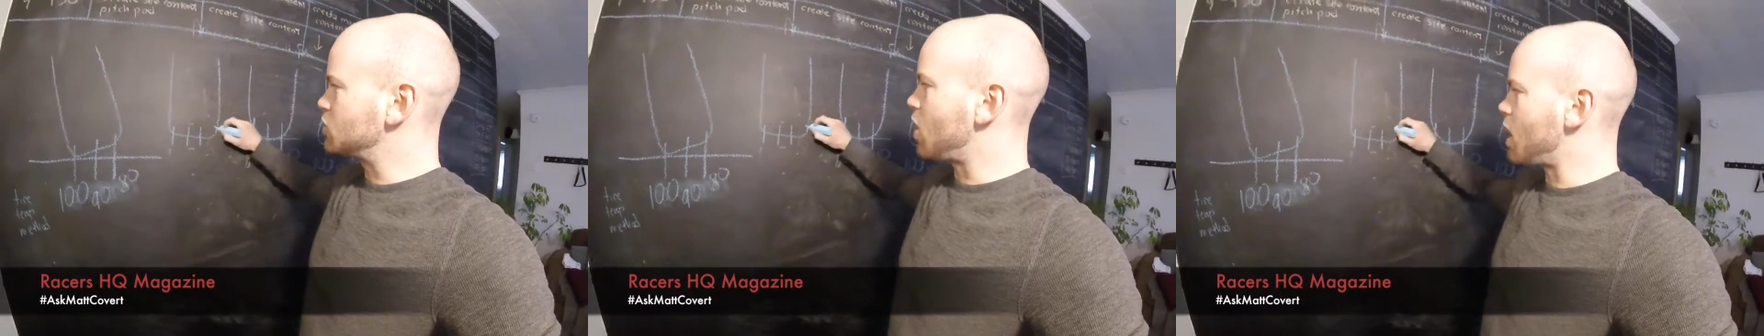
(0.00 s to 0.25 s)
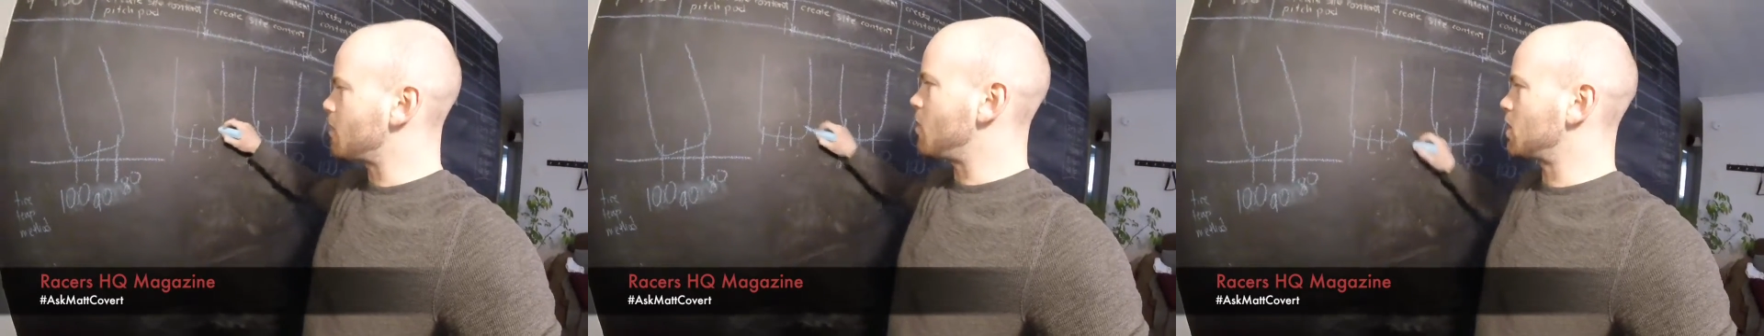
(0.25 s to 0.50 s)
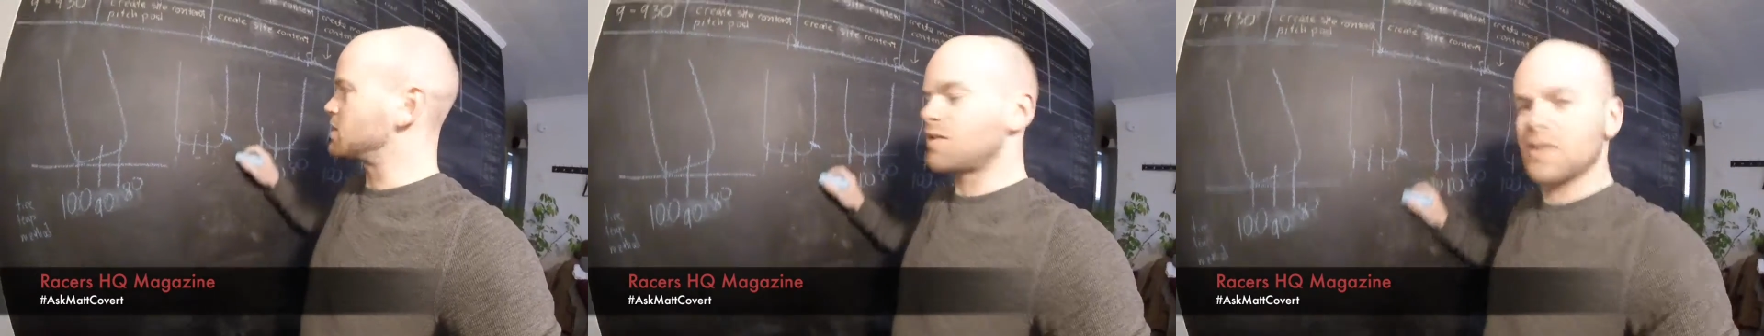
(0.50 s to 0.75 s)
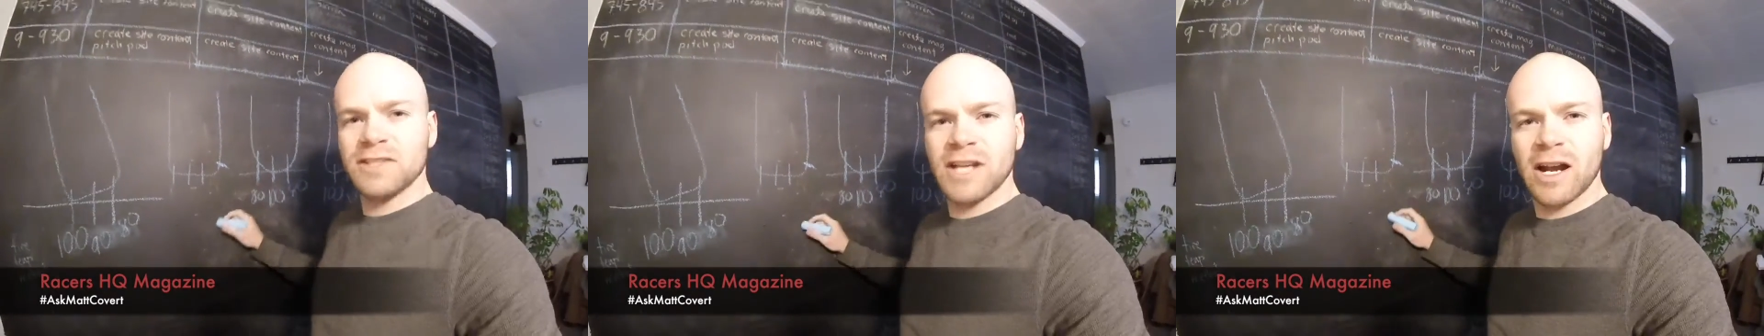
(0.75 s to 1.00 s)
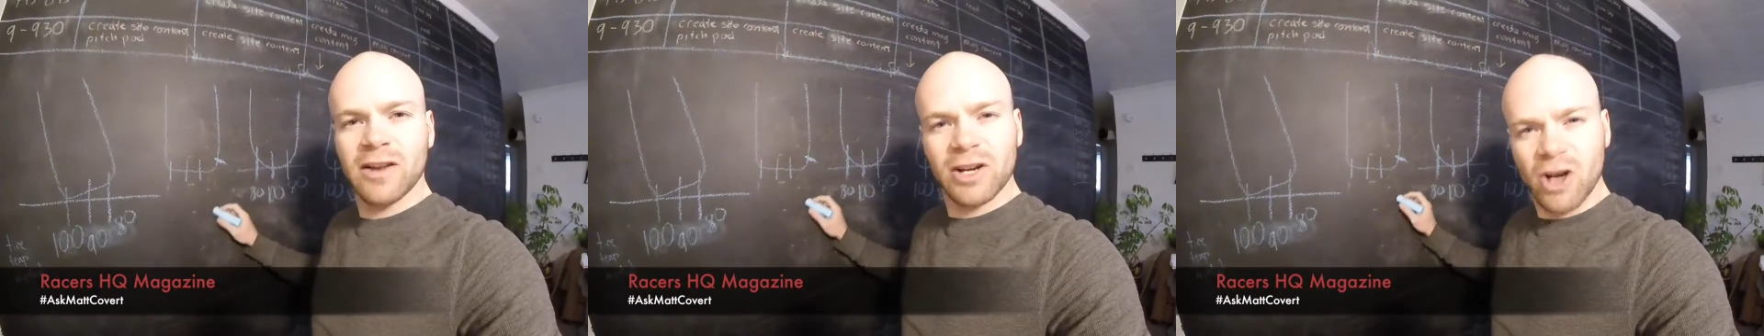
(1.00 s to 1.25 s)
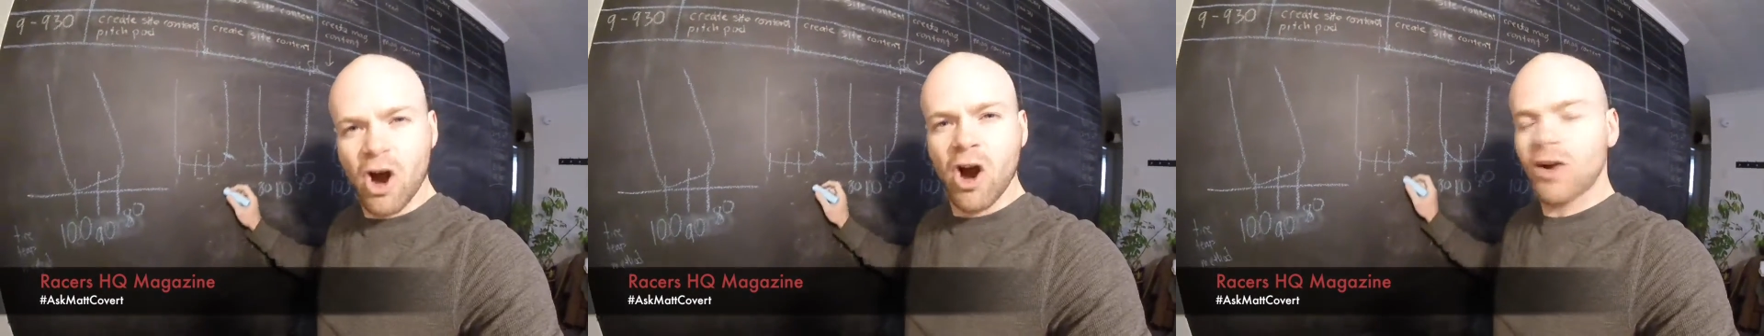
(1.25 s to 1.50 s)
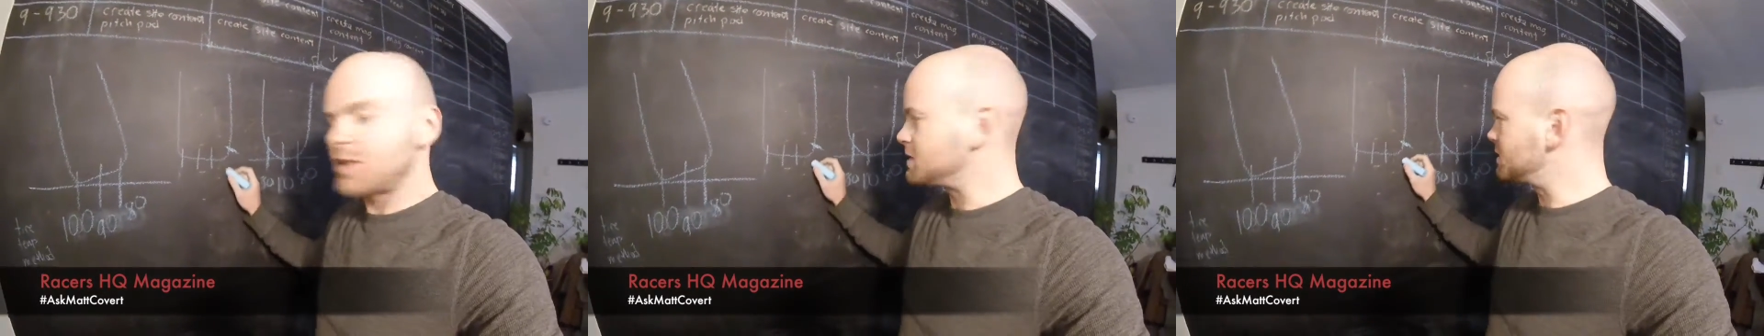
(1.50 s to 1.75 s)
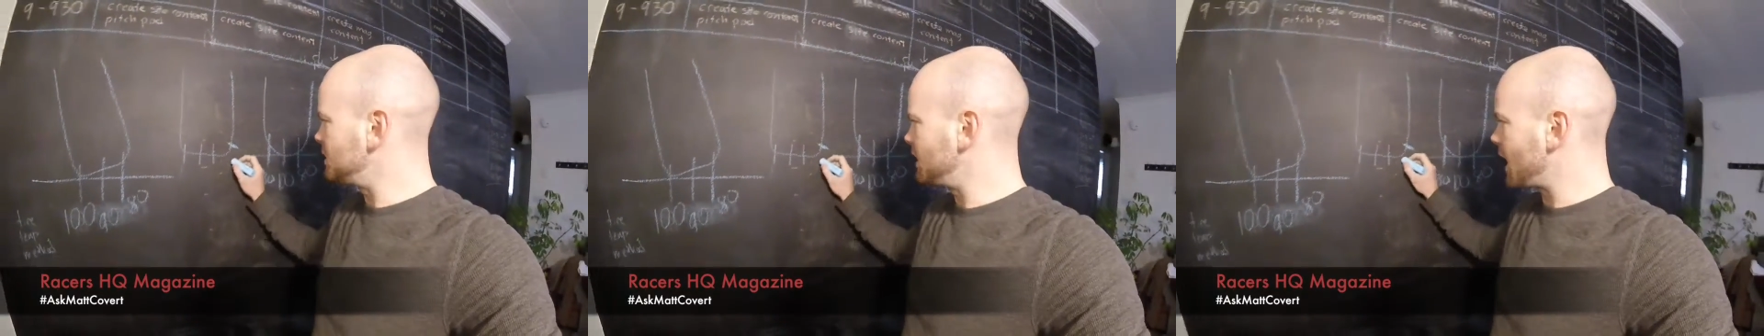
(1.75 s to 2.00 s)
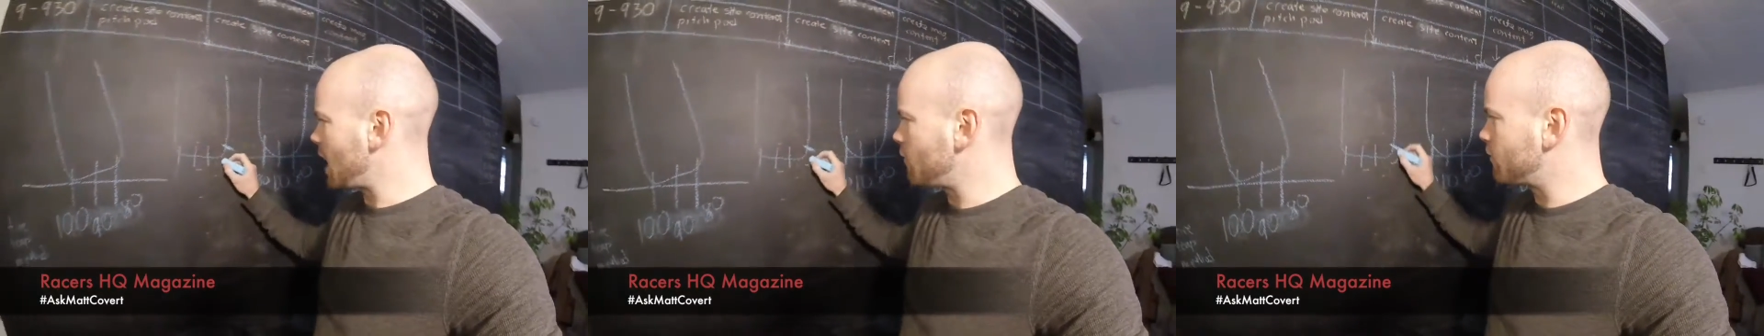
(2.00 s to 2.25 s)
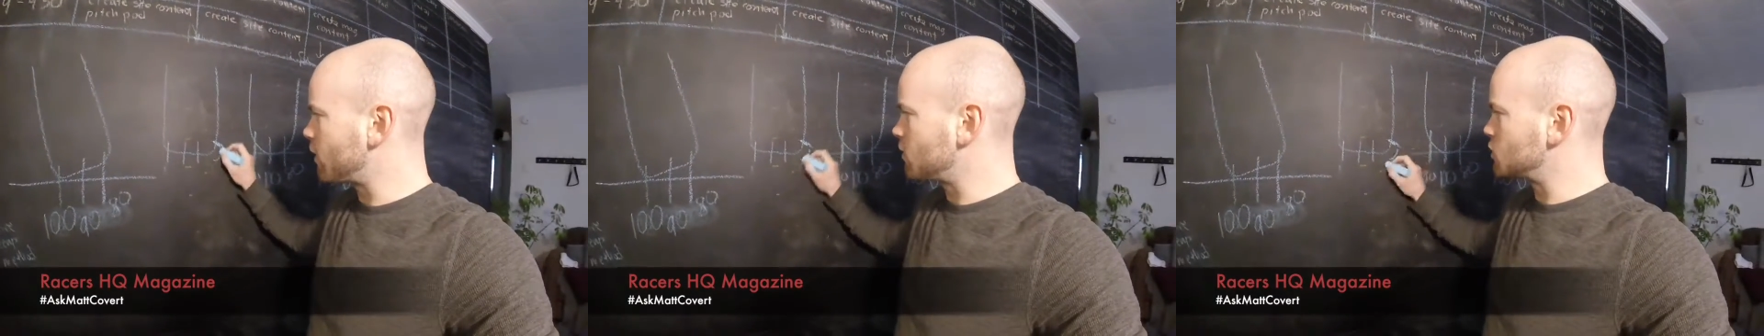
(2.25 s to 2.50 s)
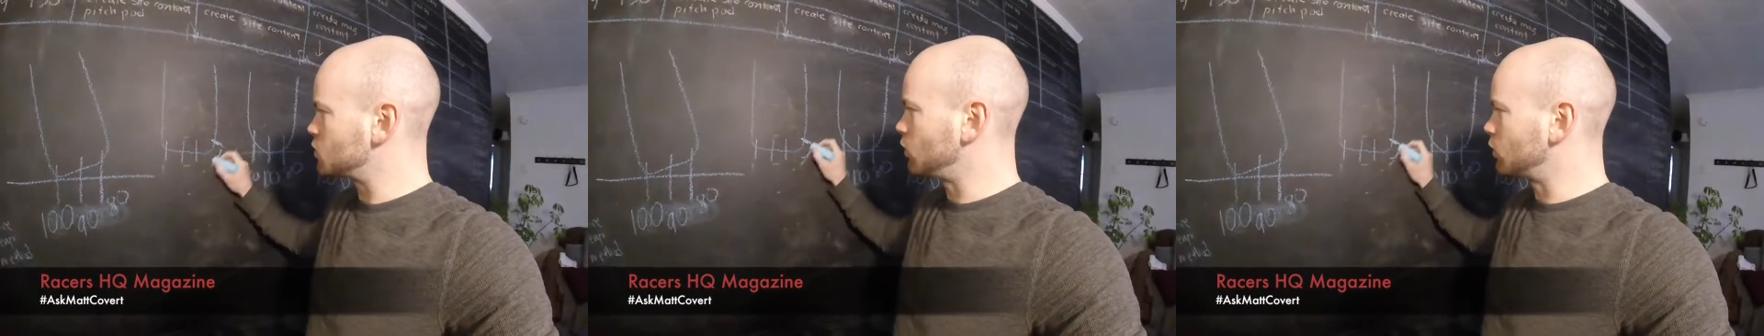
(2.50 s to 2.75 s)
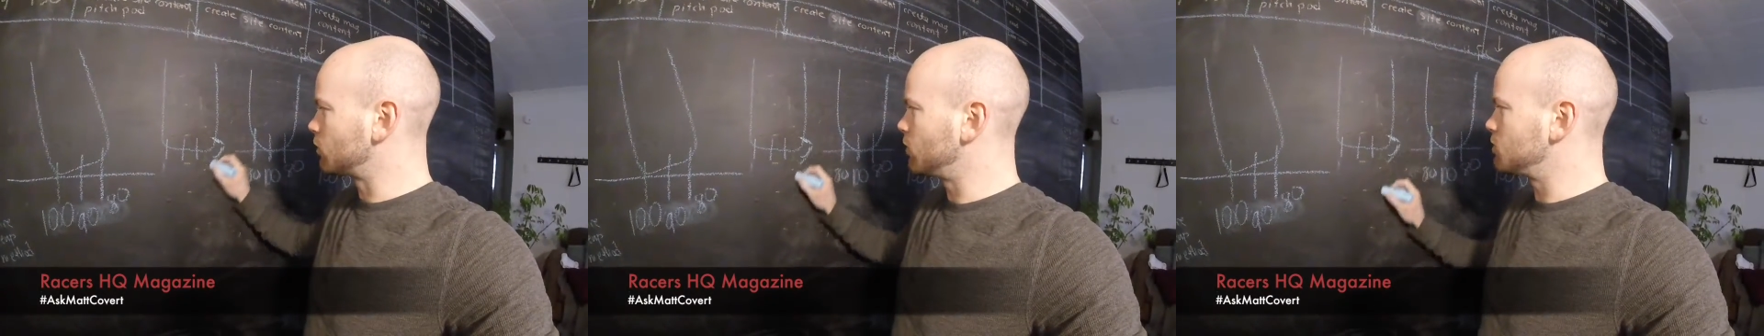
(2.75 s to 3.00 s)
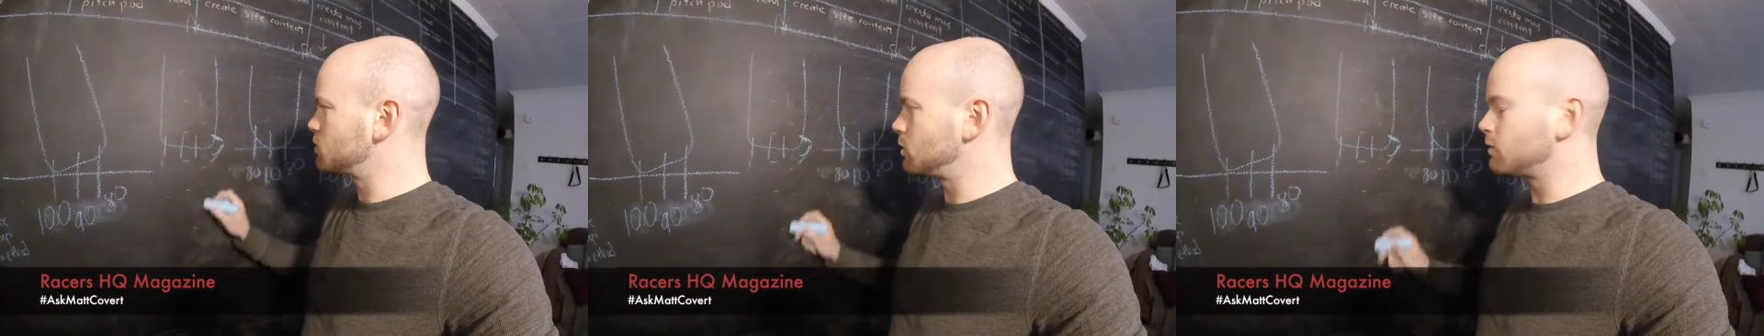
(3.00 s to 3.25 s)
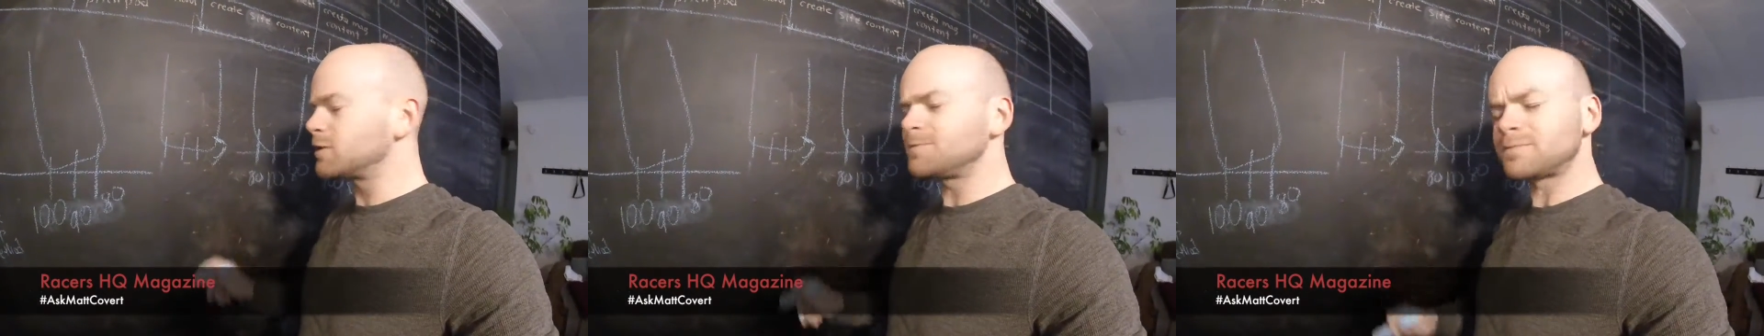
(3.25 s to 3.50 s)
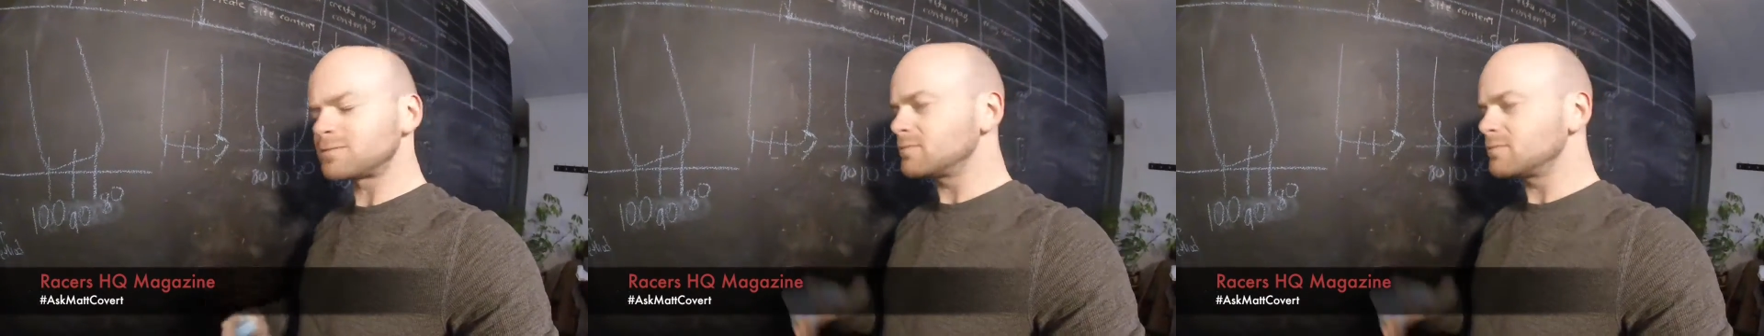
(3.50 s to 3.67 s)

chalk marks on the side of the car and seeing how far the shoulder rolls over,